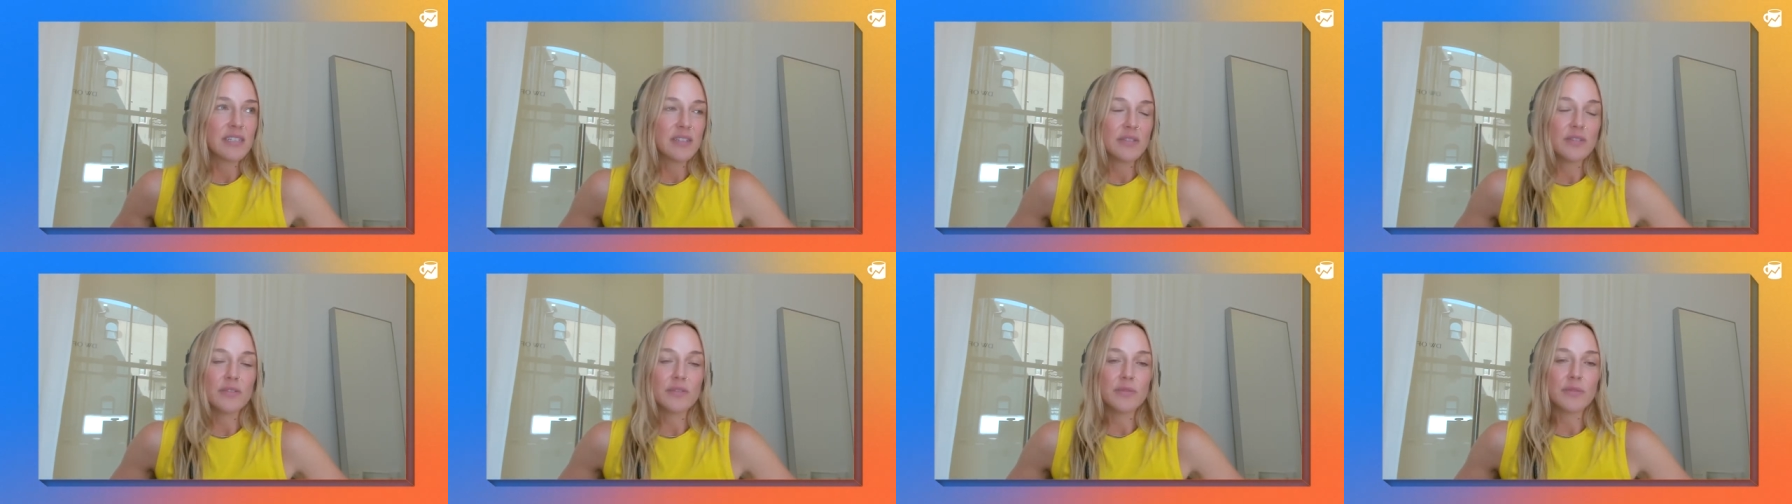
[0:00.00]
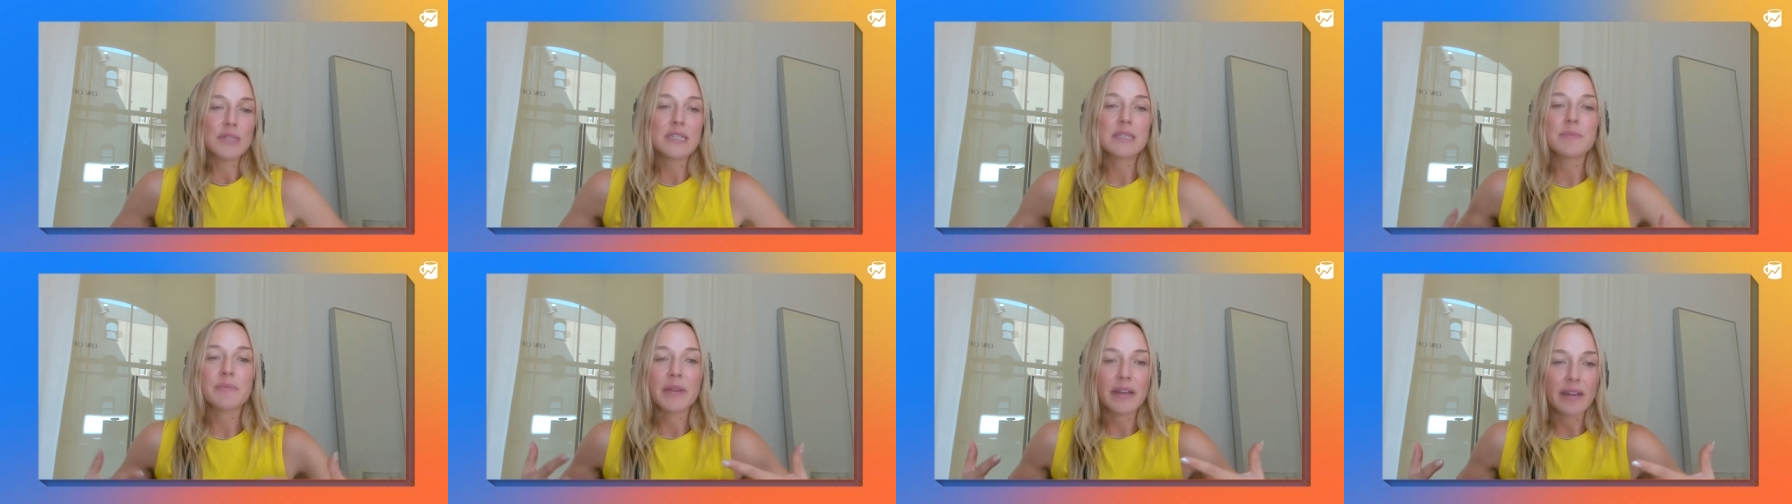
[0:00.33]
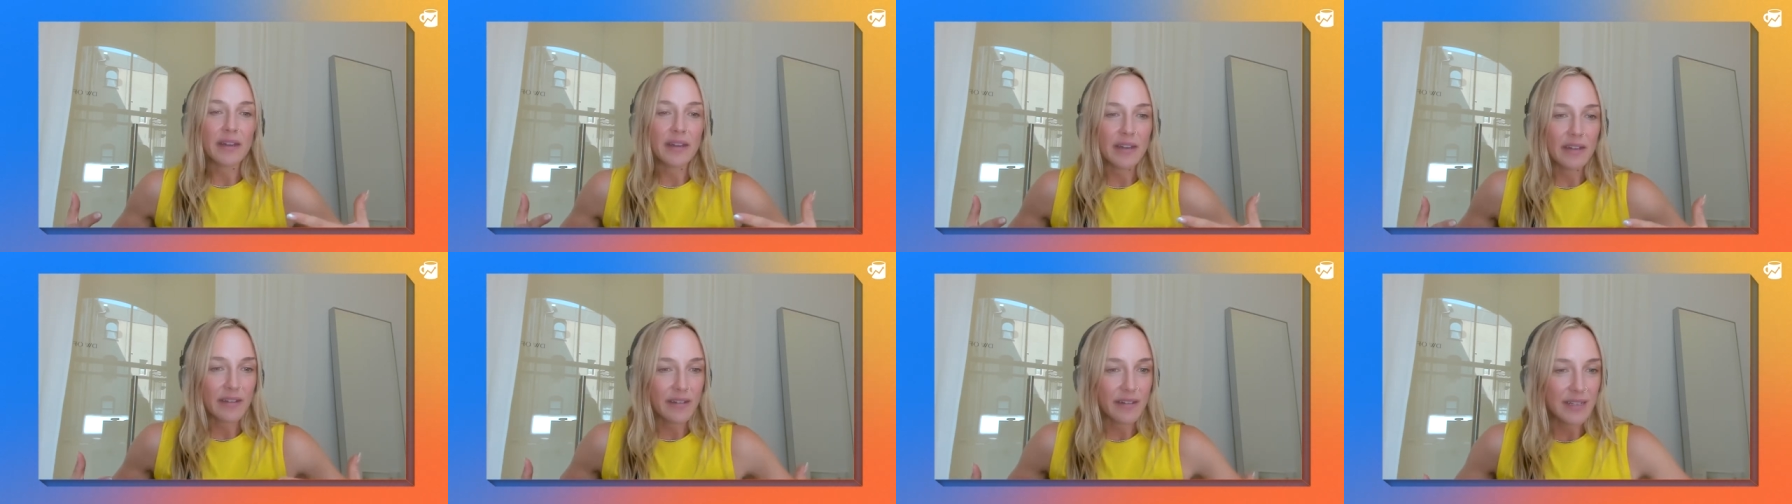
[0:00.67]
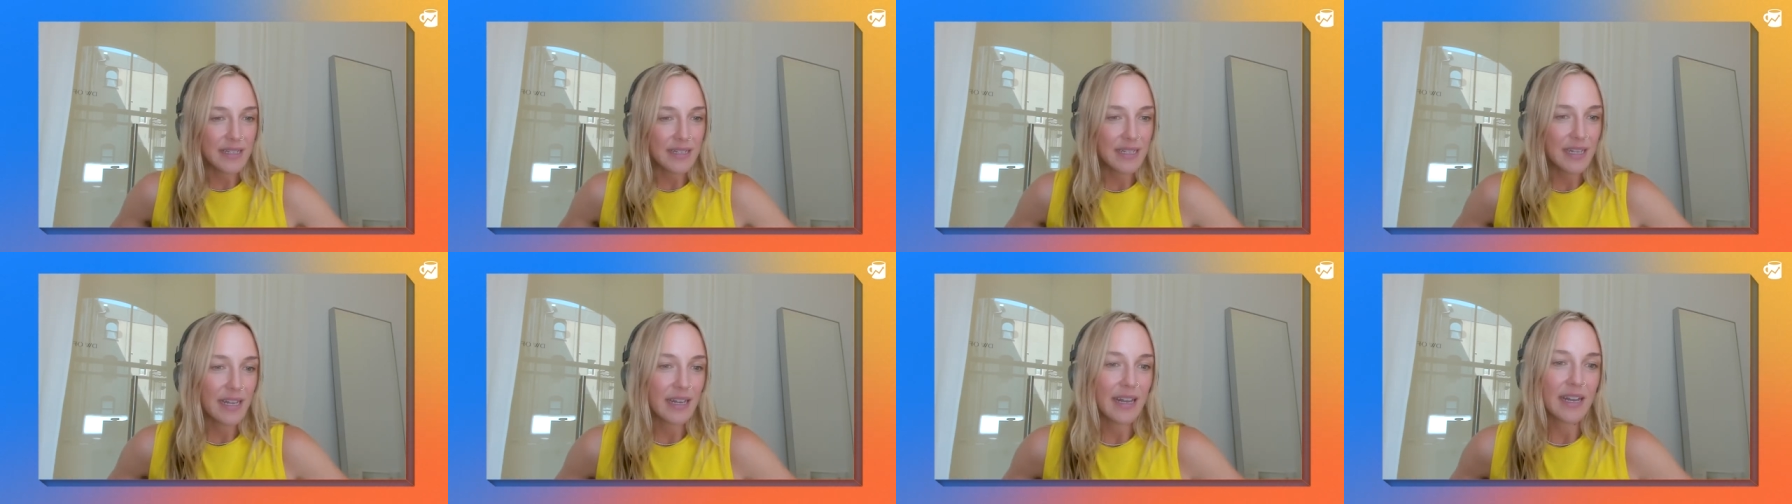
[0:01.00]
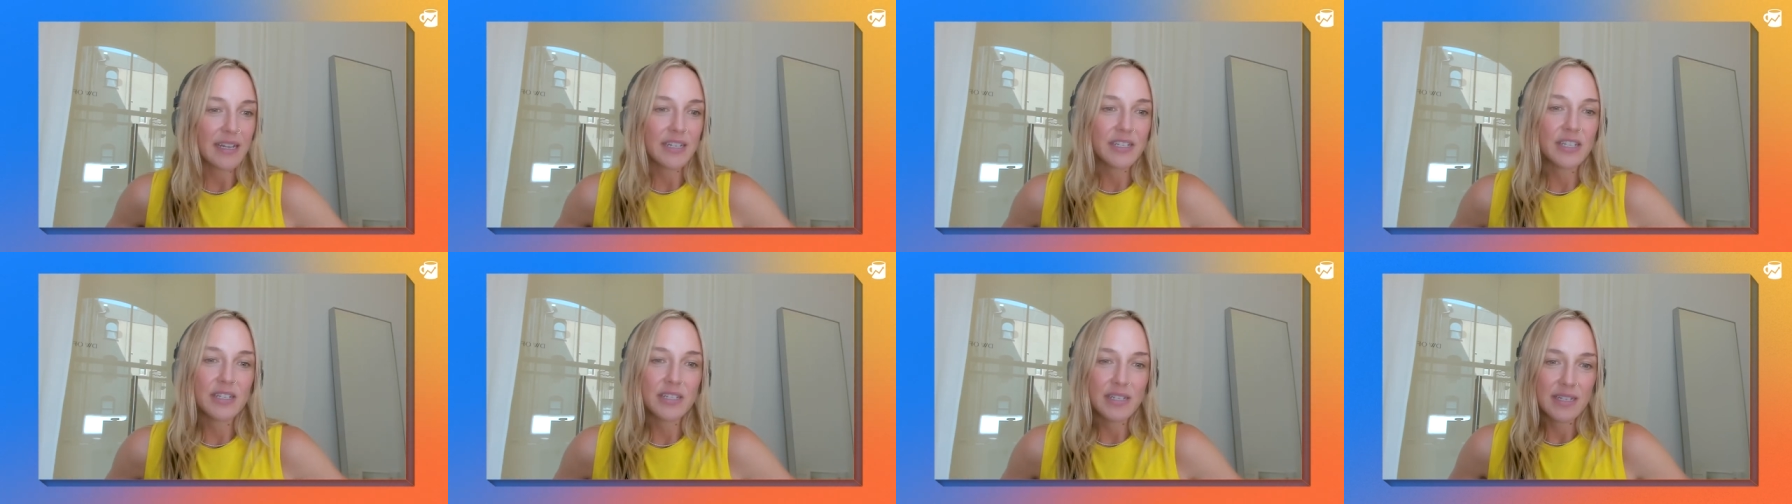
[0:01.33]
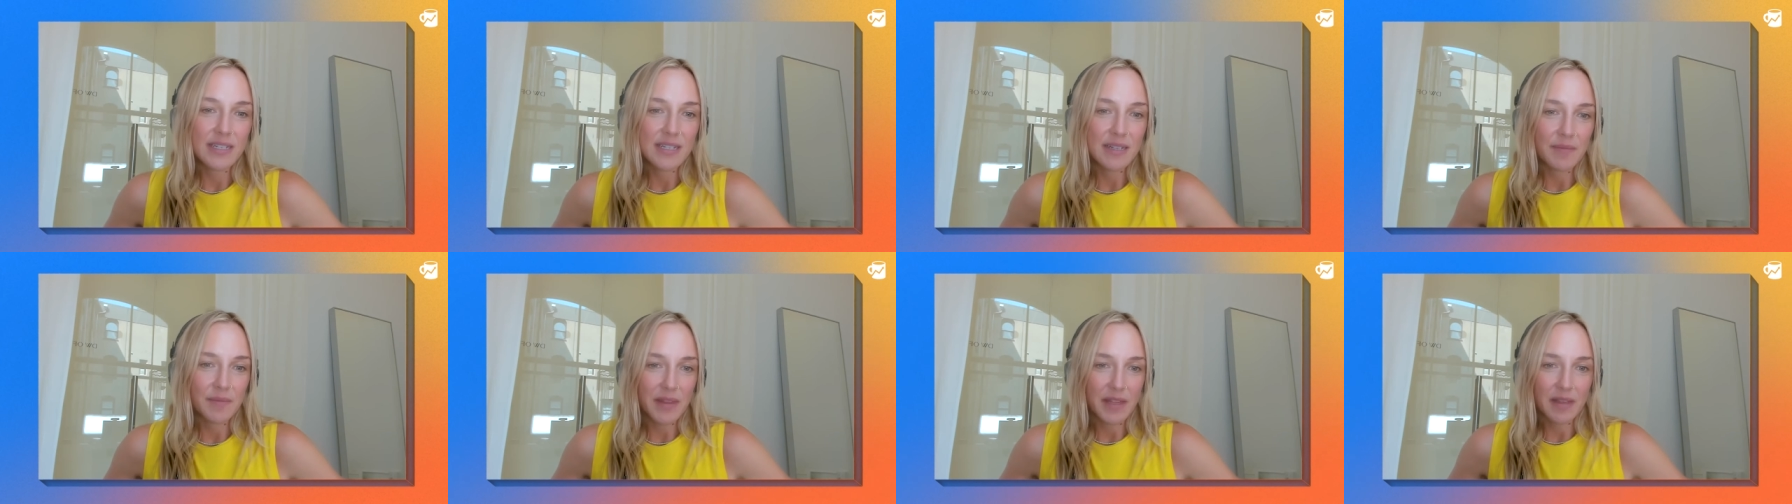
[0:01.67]
to spirit or this connection to
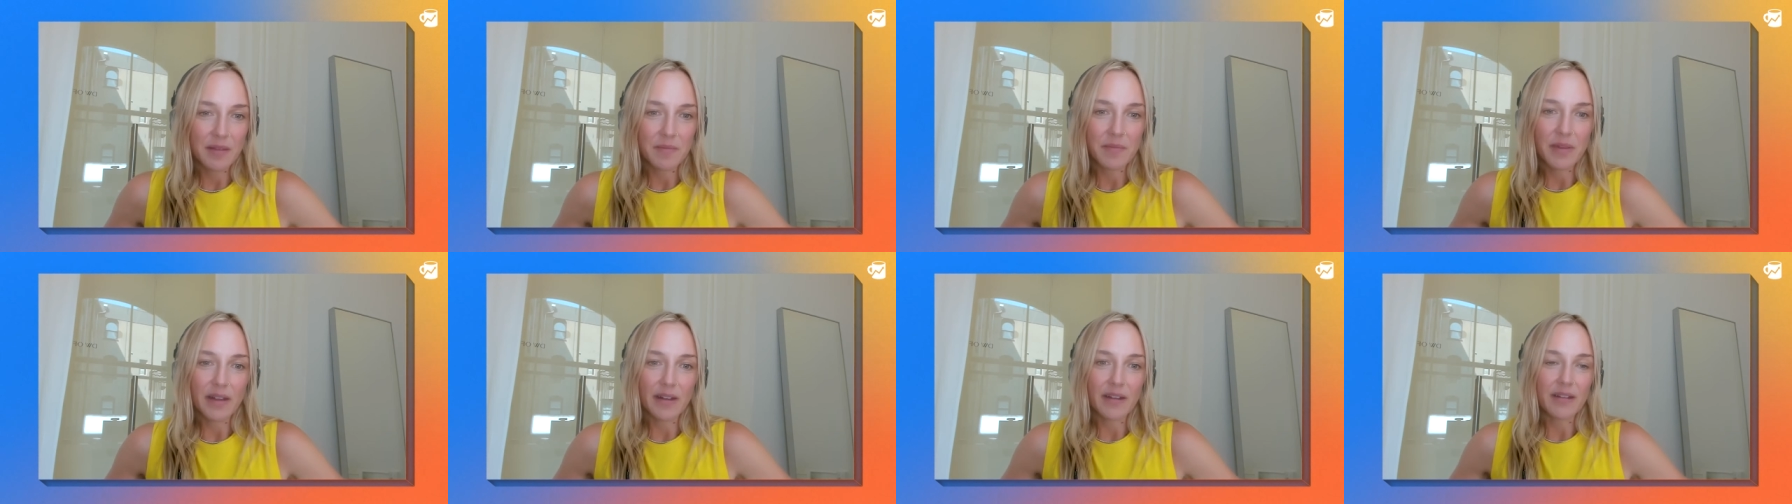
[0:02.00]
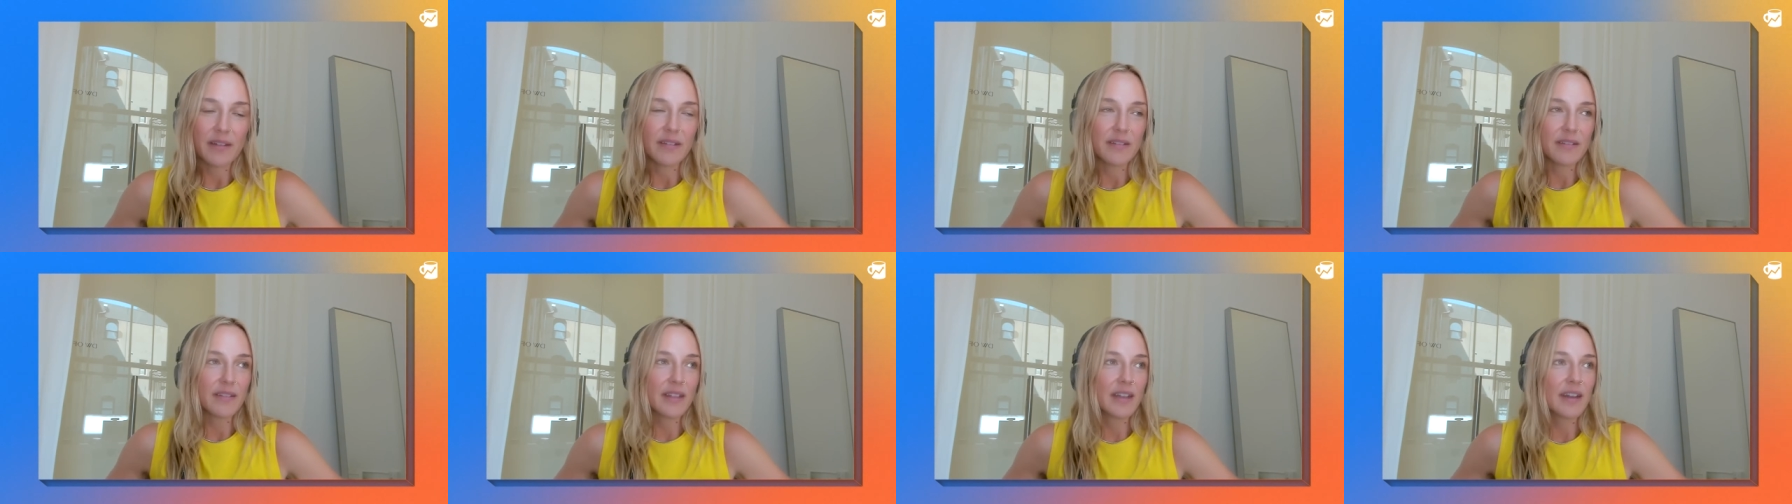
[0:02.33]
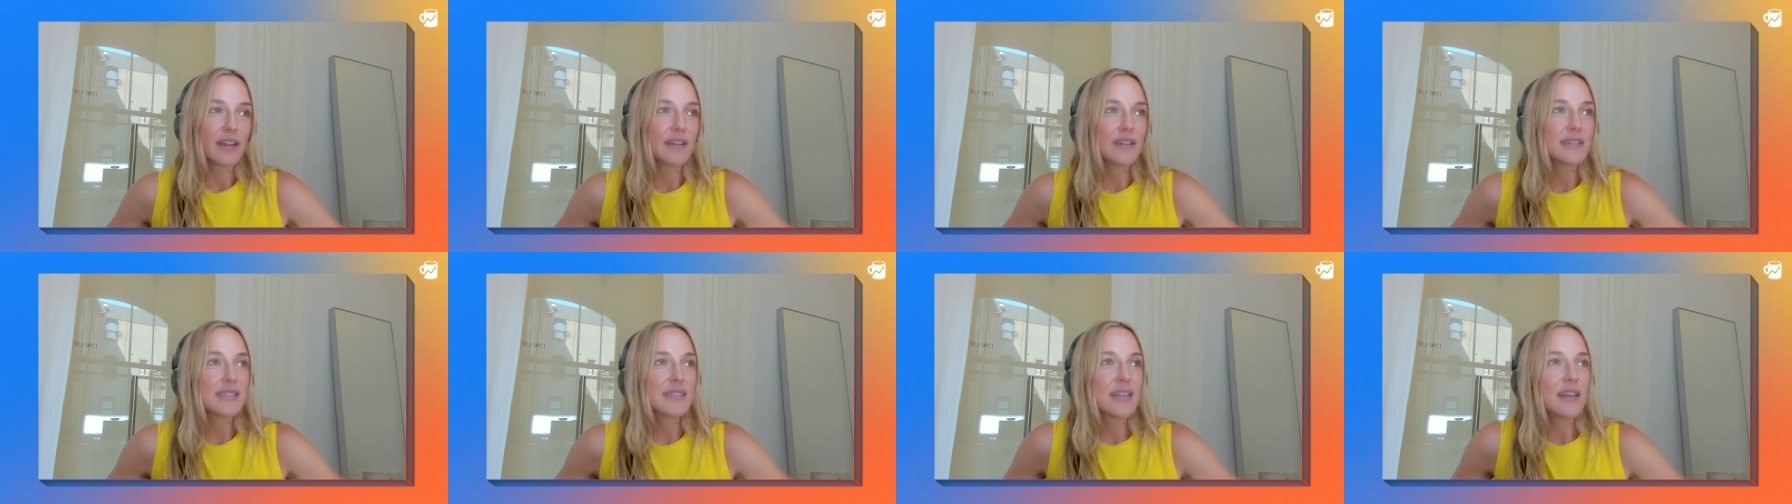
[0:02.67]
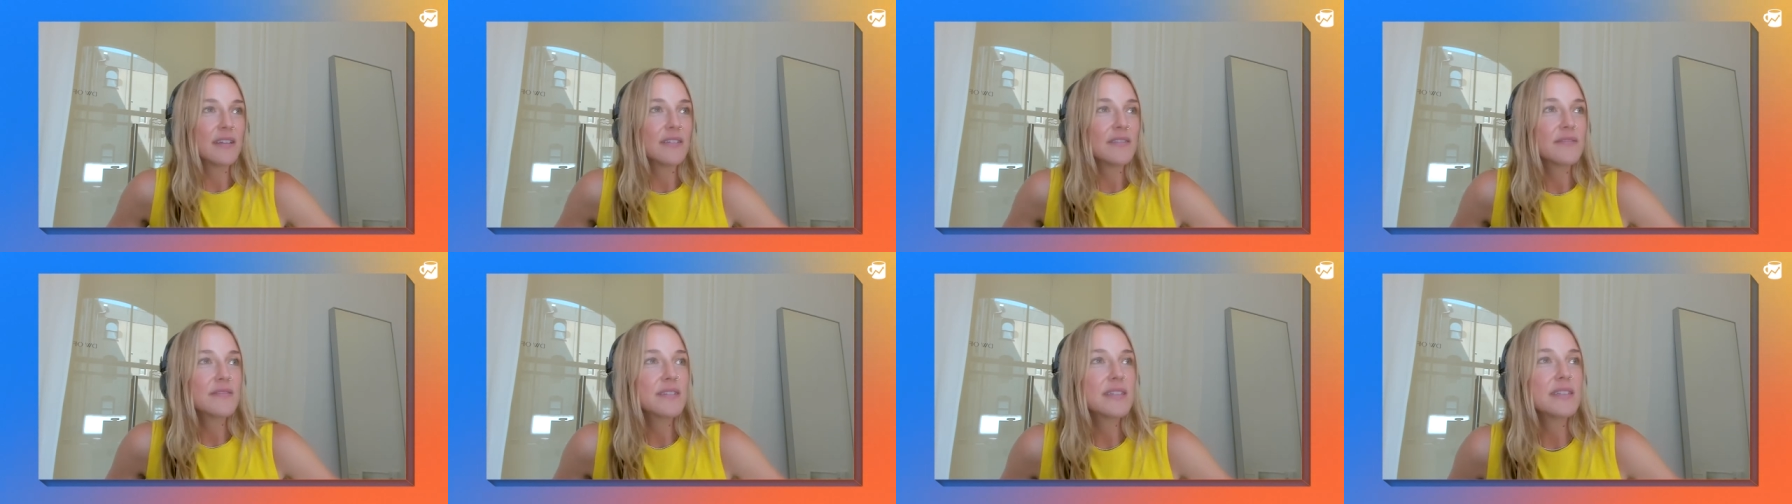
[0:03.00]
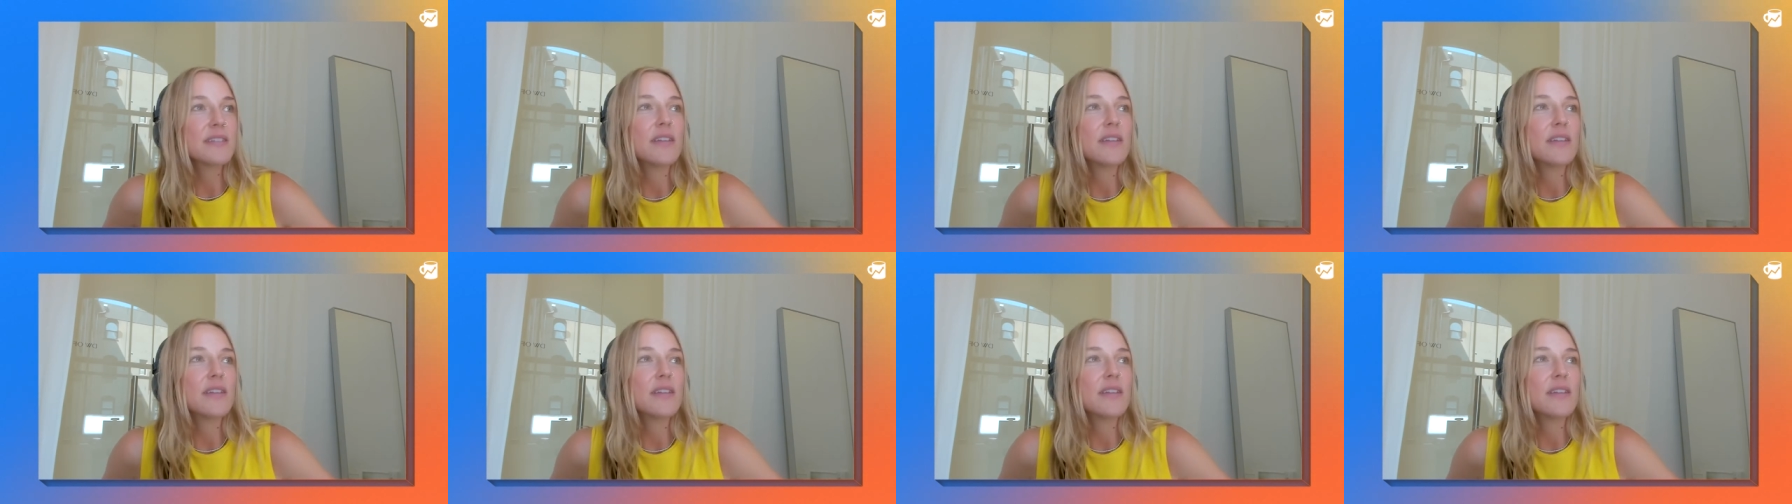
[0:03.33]
something bigger than ourselves.